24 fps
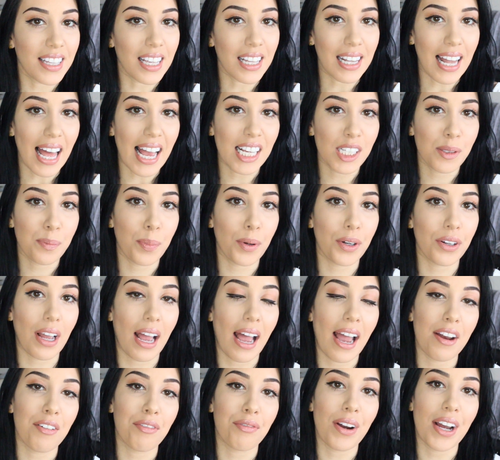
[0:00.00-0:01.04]
The last book
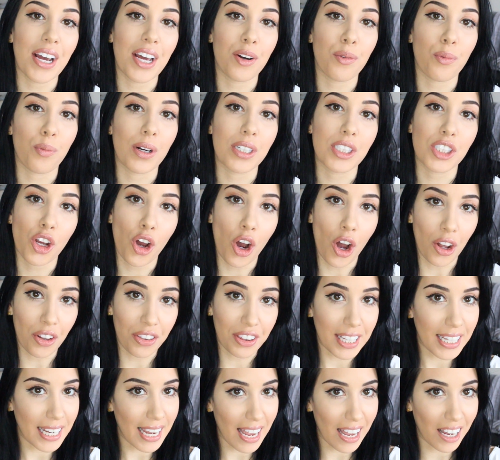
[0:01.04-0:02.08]
I read was
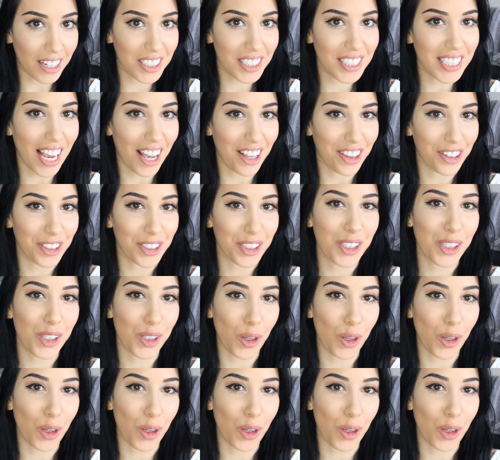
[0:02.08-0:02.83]
called The Untethered